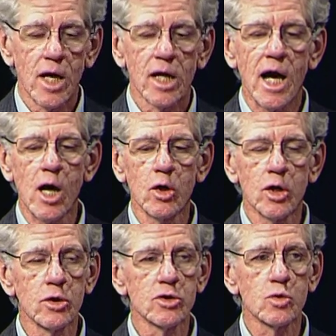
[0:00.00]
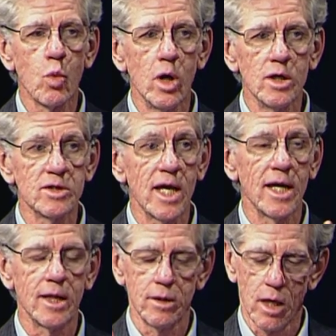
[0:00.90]
Kyle Kirst was
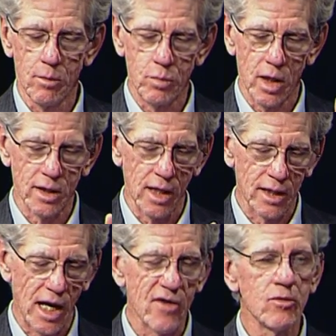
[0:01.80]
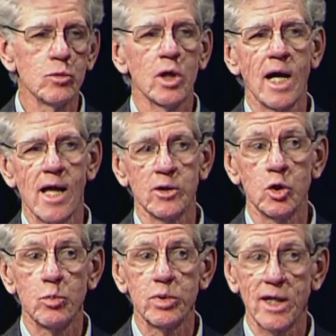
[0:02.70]
a guy from Long Island who
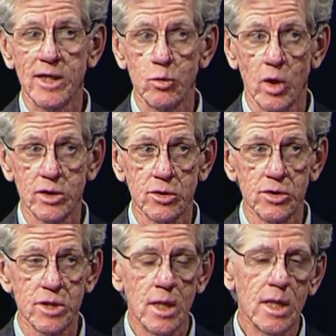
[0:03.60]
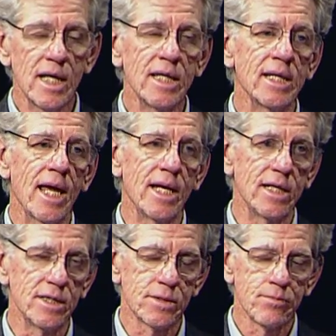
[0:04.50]
played at Rutgers in the
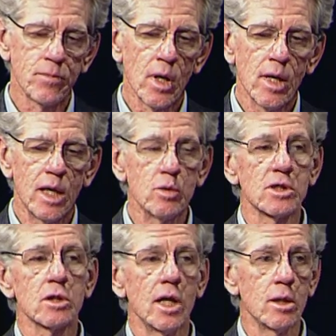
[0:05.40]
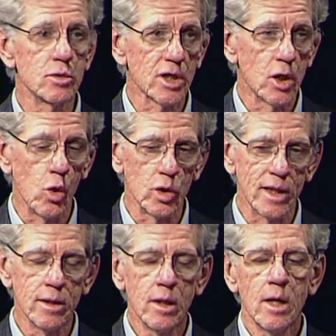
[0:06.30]
80s. He was a
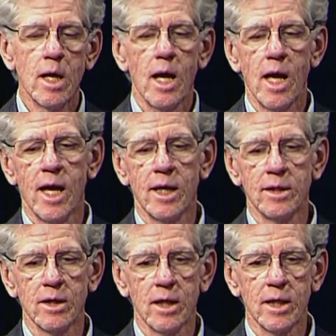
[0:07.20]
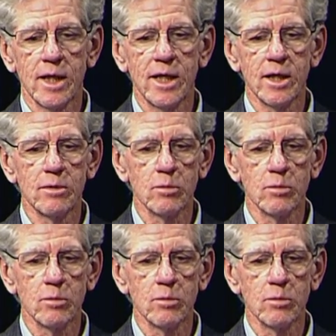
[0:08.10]
goalie, and he